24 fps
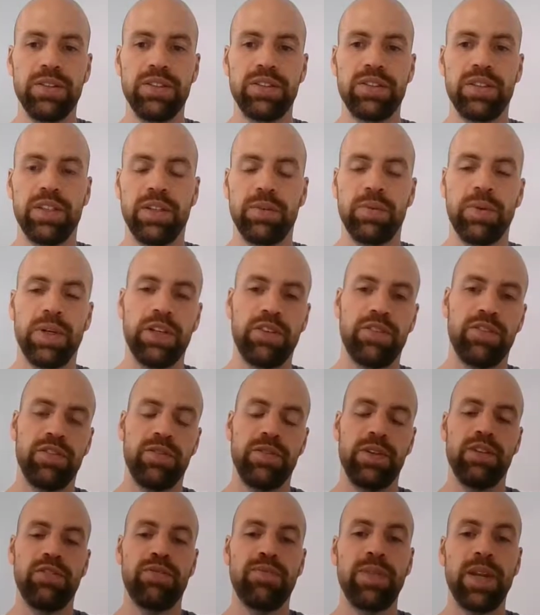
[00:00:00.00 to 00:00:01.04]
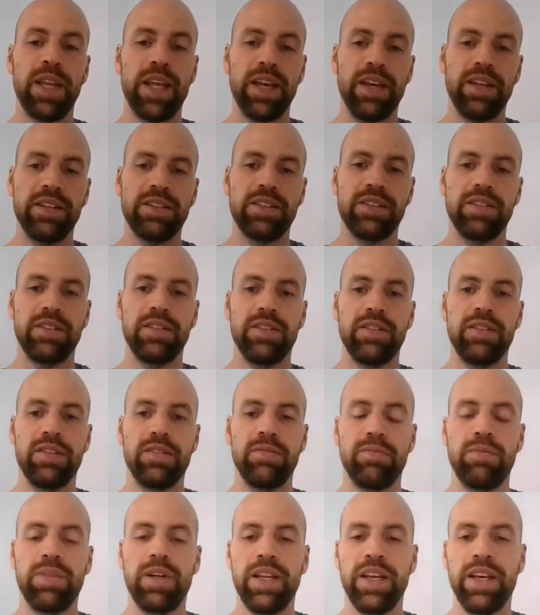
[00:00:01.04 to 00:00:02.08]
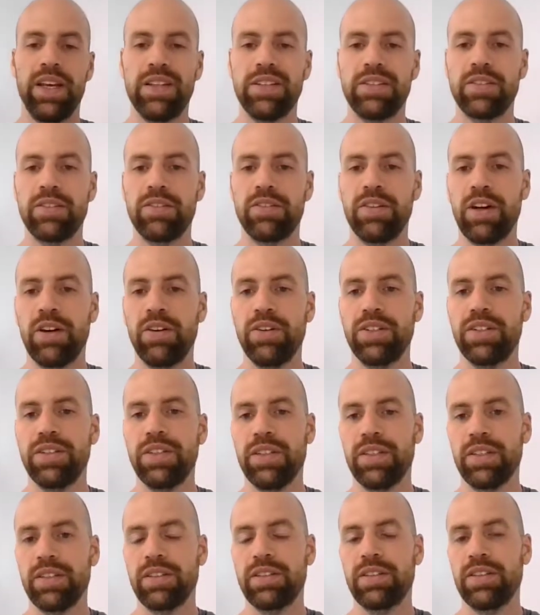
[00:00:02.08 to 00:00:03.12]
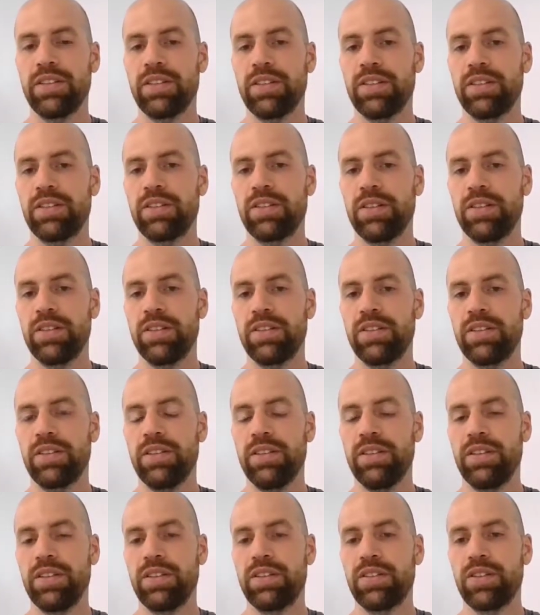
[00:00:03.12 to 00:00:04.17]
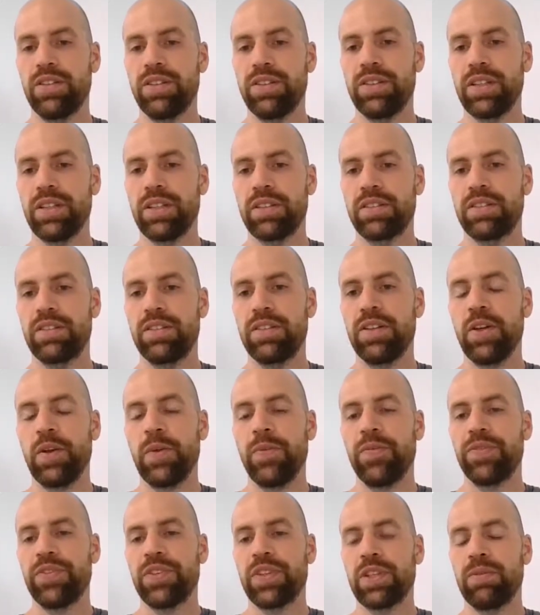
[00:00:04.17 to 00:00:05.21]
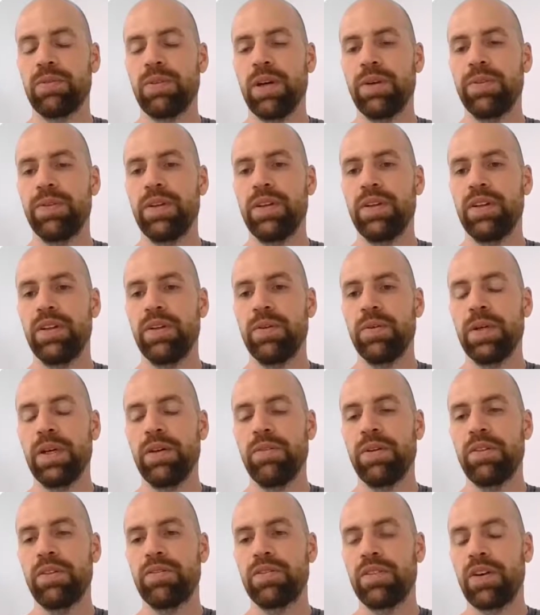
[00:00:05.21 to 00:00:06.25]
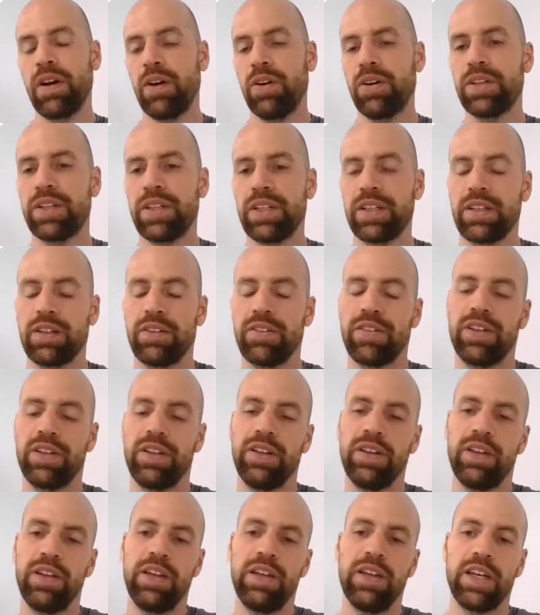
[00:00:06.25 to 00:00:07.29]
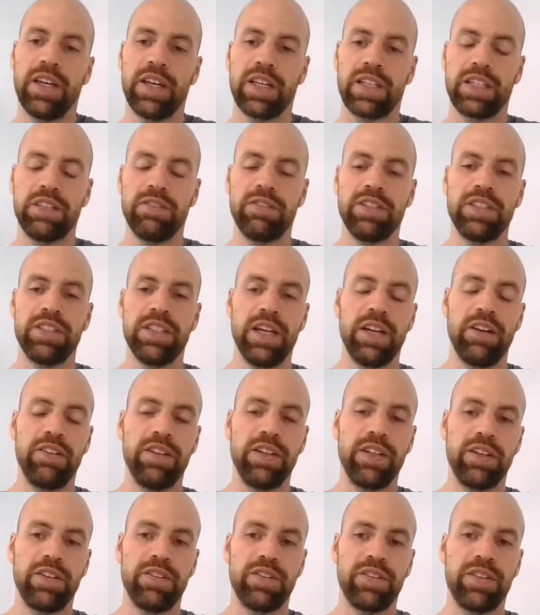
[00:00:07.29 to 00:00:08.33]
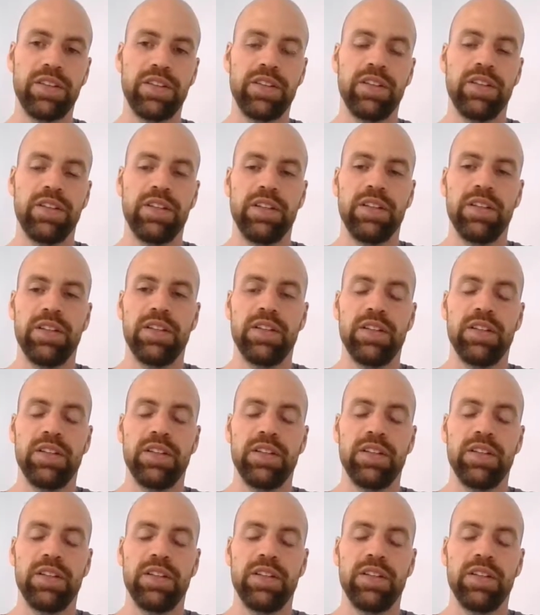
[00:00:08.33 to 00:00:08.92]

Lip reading: HUs, and we have planned routings in this context. So where we have routing of the activity area of the